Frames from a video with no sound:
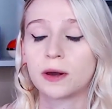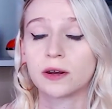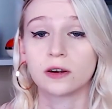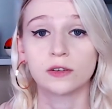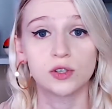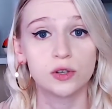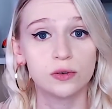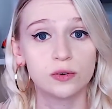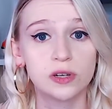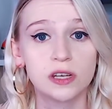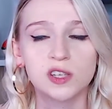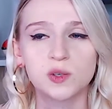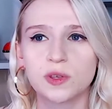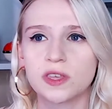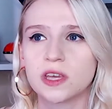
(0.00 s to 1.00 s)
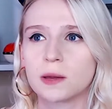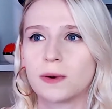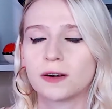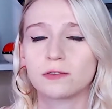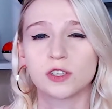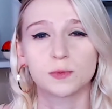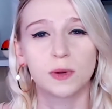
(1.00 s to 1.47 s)
our duties, we about
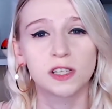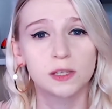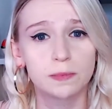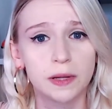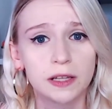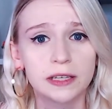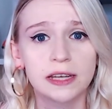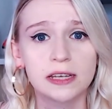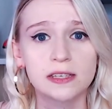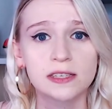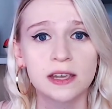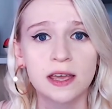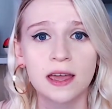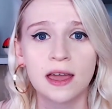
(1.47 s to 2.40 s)
our responsibilities,